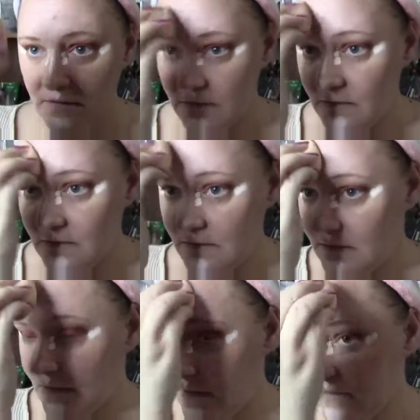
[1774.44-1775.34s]

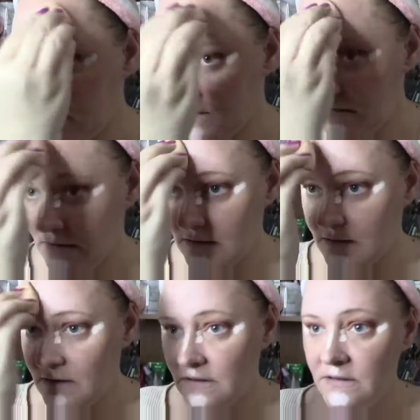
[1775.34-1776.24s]
since I
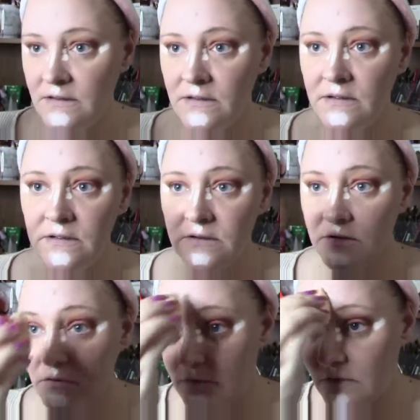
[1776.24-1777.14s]

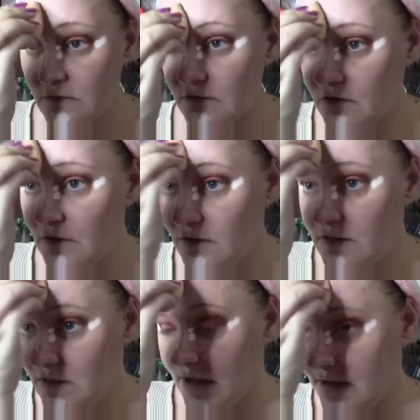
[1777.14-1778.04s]
used such a
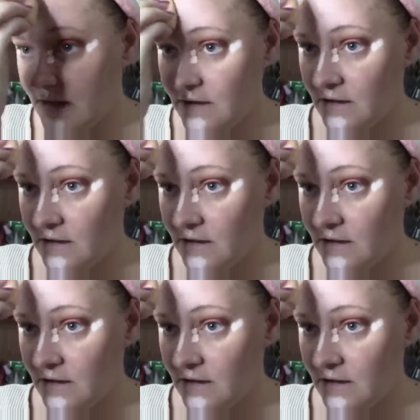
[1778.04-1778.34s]
light